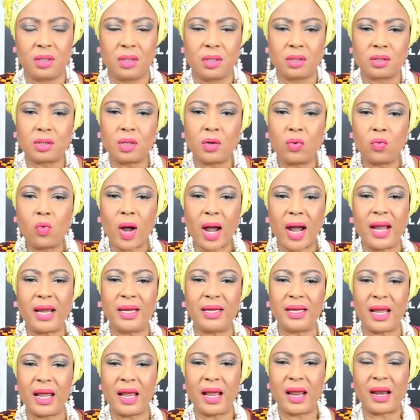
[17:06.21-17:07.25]
So why
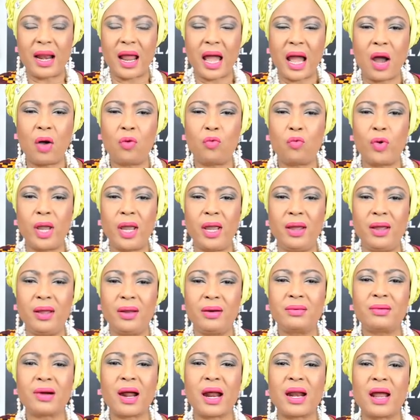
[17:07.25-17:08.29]
then are we
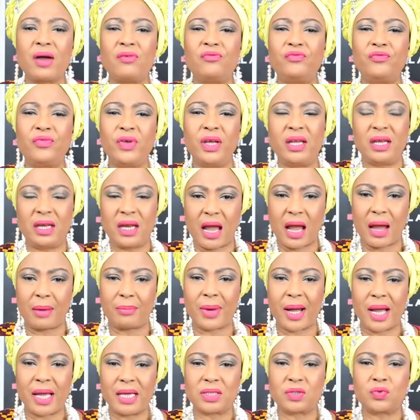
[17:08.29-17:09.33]
rather feeding our
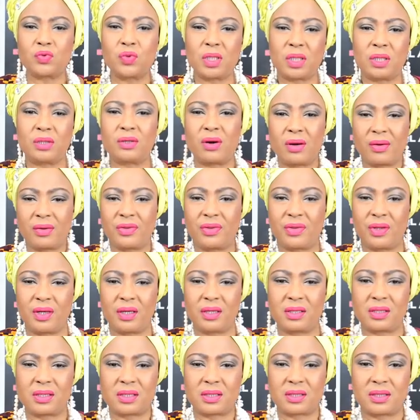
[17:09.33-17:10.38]
minds with the wrong
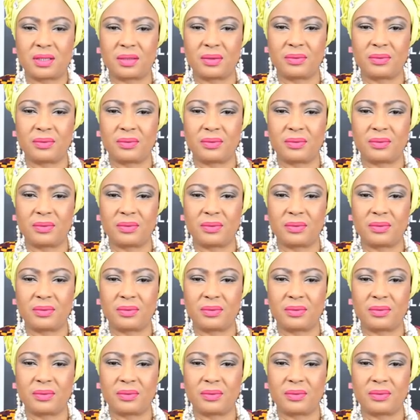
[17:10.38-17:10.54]
things?